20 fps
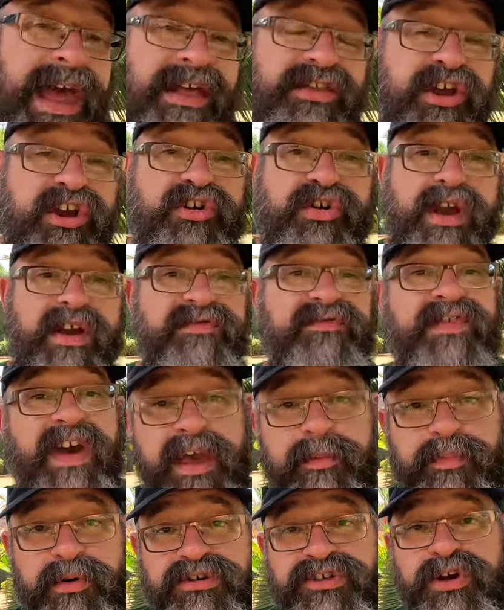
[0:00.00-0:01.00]
and then create
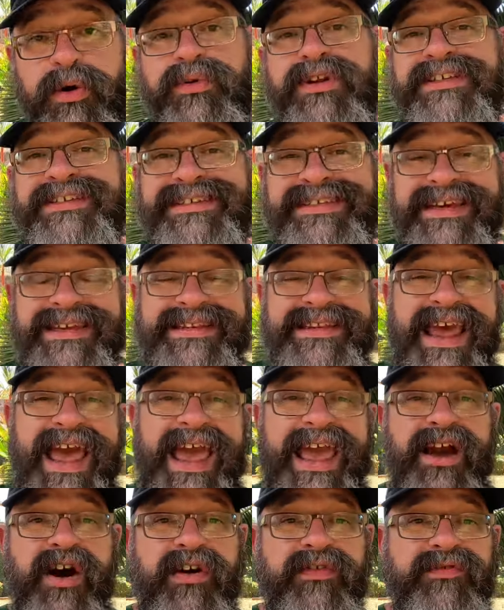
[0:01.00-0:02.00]
fake personas
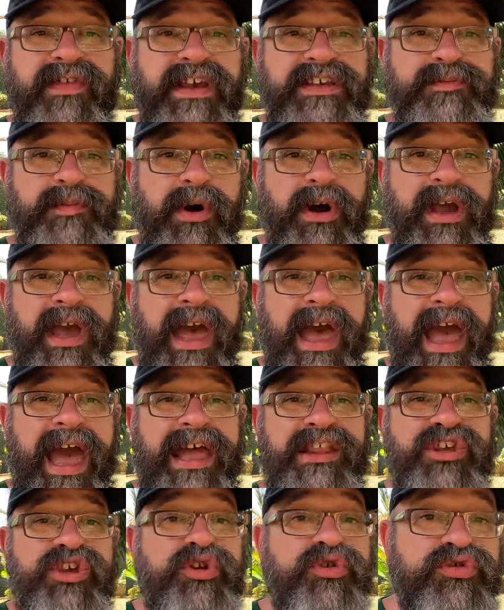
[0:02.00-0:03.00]
today on Facebook
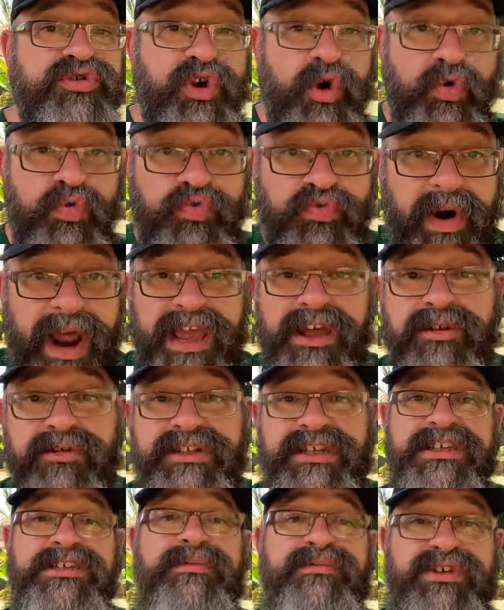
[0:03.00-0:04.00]
and use regular
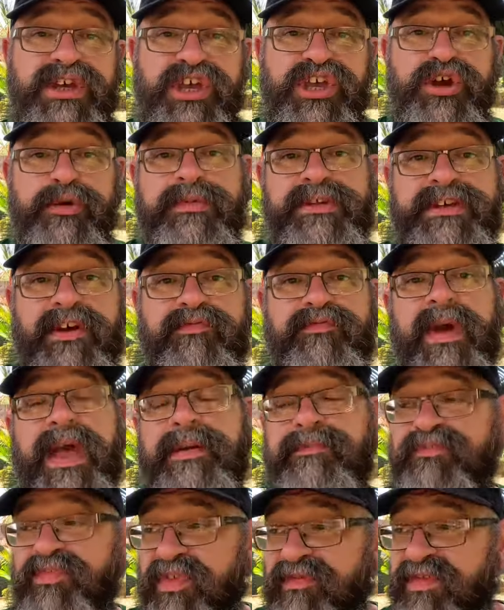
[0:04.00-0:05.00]
systems that humans have
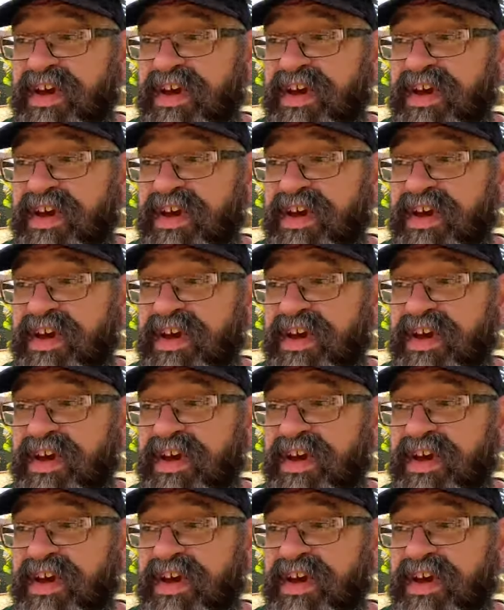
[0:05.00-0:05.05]
made.